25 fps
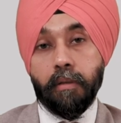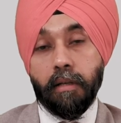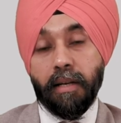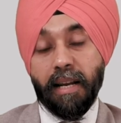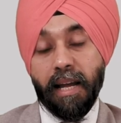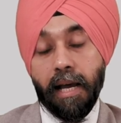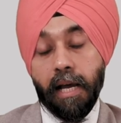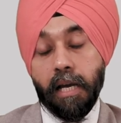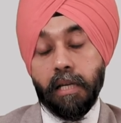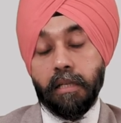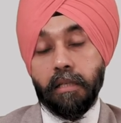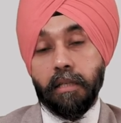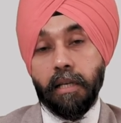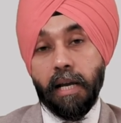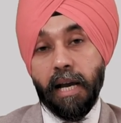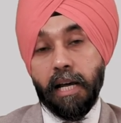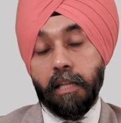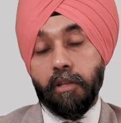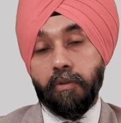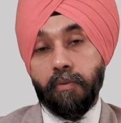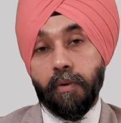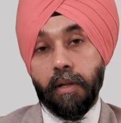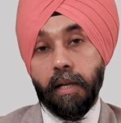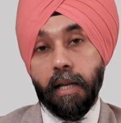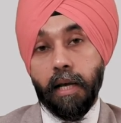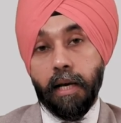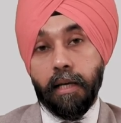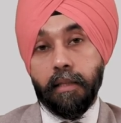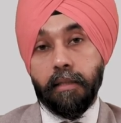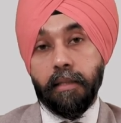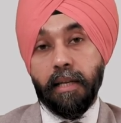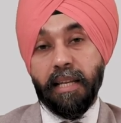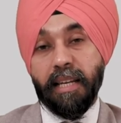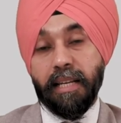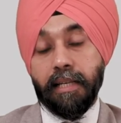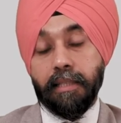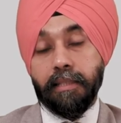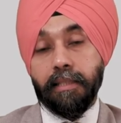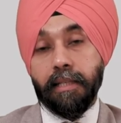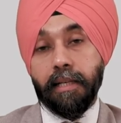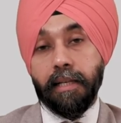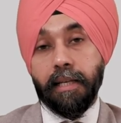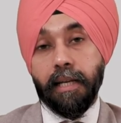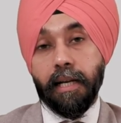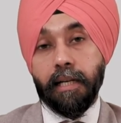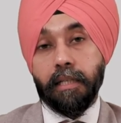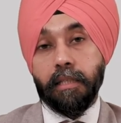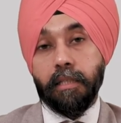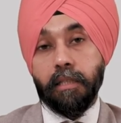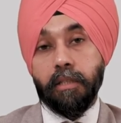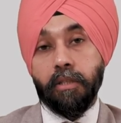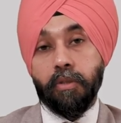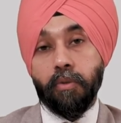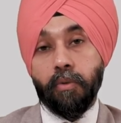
rash as well as allergic reactions